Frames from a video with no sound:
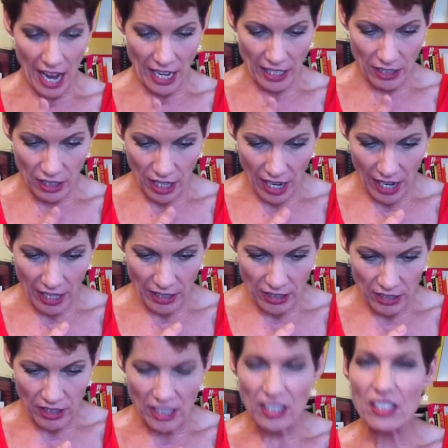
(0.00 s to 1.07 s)

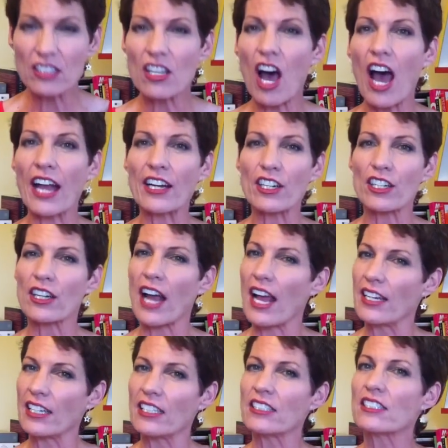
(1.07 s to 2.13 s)
and desire
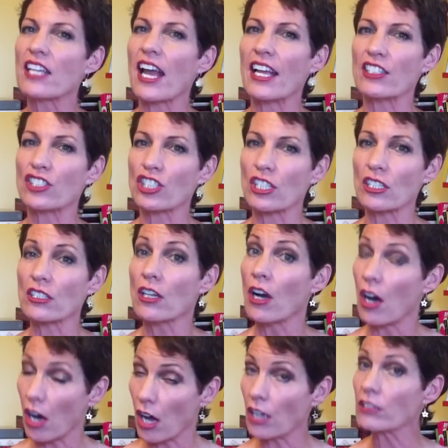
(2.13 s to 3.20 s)
and
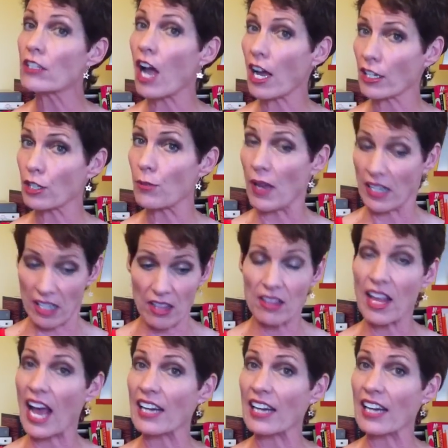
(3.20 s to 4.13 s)
intention, all documented.